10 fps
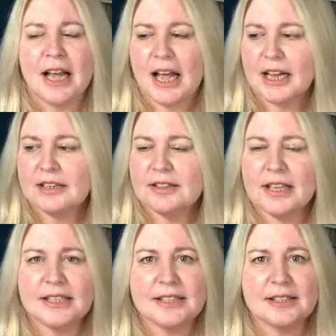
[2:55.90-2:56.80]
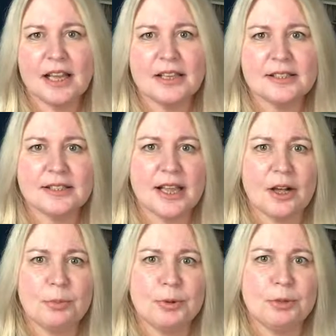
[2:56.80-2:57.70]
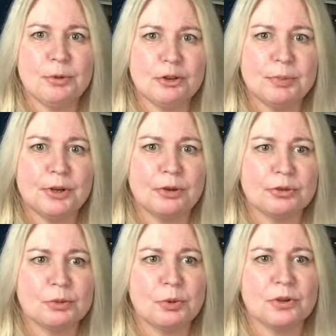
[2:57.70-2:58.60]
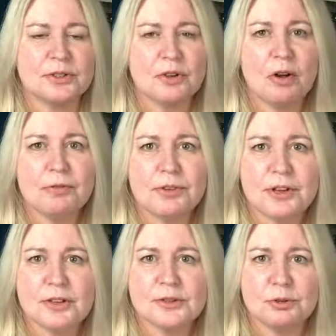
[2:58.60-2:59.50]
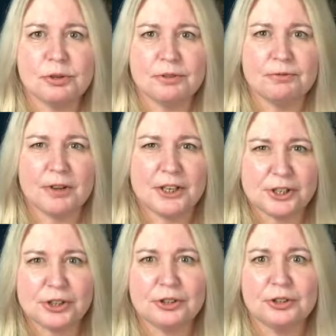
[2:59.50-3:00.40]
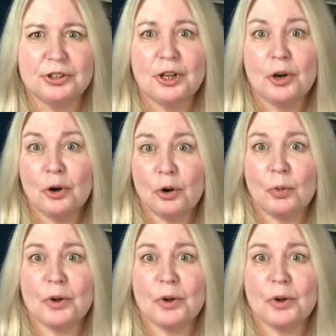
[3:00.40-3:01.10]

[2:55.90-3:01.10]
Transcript: And they're designed to help you move beyond what's obvious or conventional or